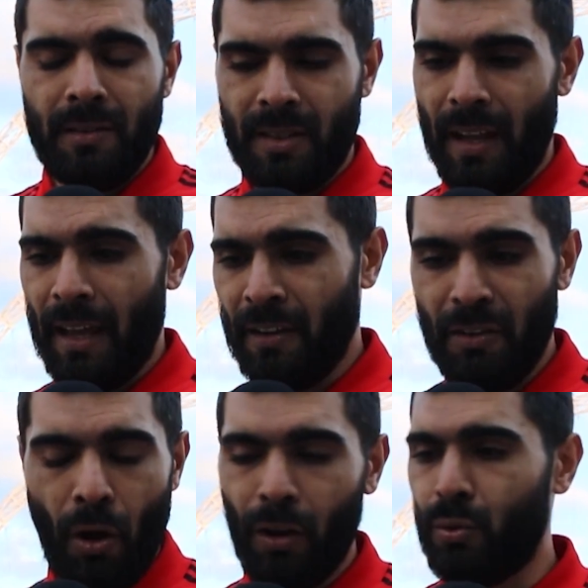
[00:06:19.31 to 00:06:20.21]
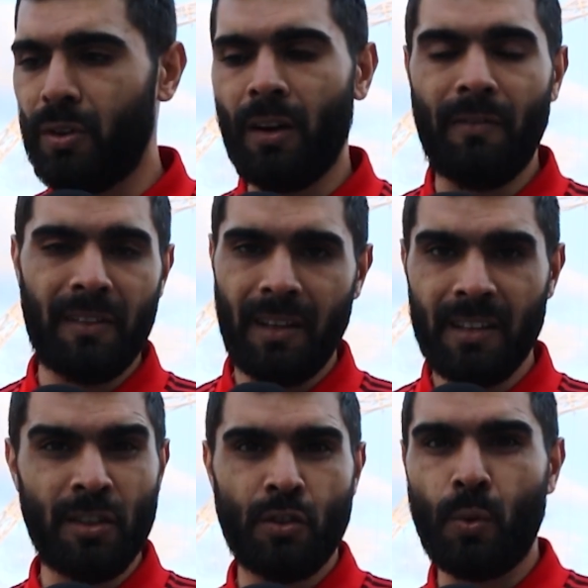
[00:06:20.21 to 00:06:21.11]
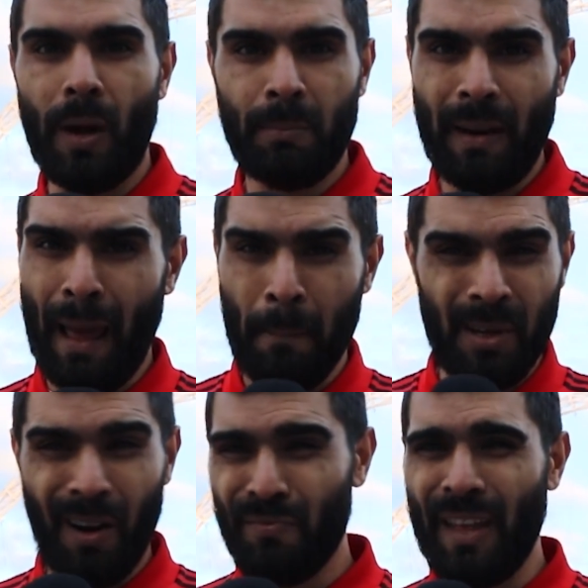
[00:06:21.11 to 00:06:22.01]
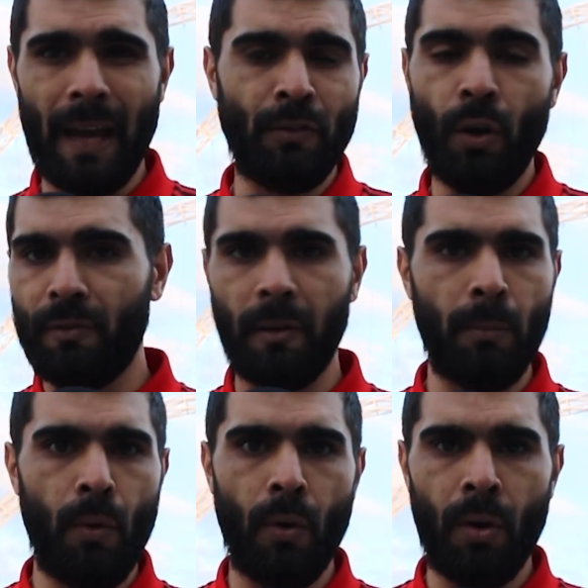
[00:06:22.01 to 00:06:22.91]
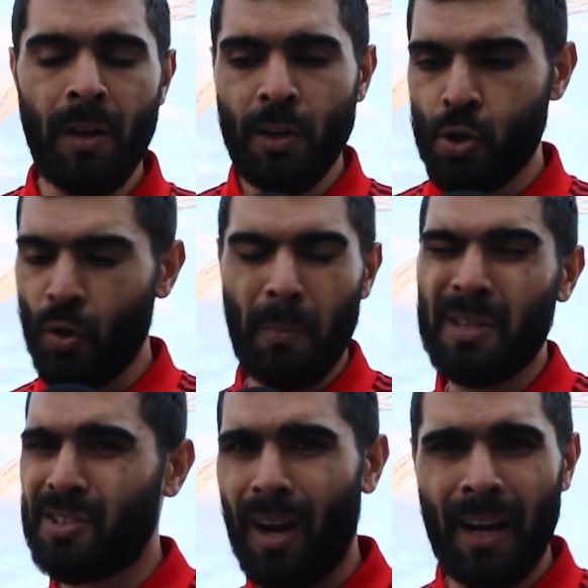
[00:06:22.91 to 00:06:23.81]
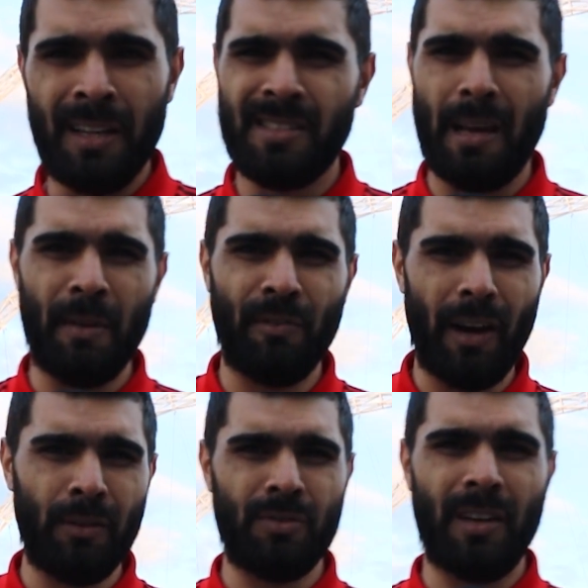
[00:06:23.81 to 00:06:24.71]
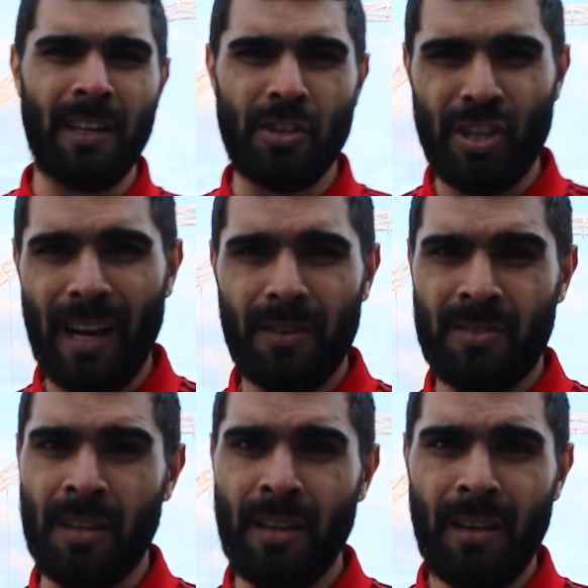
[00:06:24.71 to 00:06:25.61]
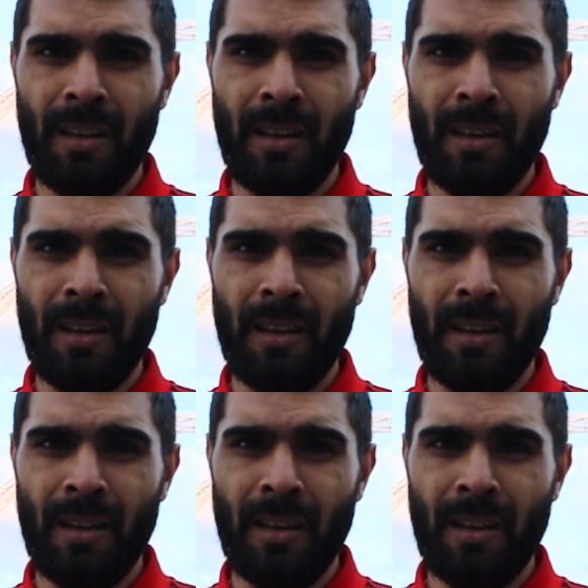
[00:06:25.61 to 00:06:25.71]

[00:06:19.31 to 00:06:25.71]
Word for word: today. Not good enough. I think he's a squad player. Beyond that, nothing more. Shouldn't be starting in semi-finals against Chelsea.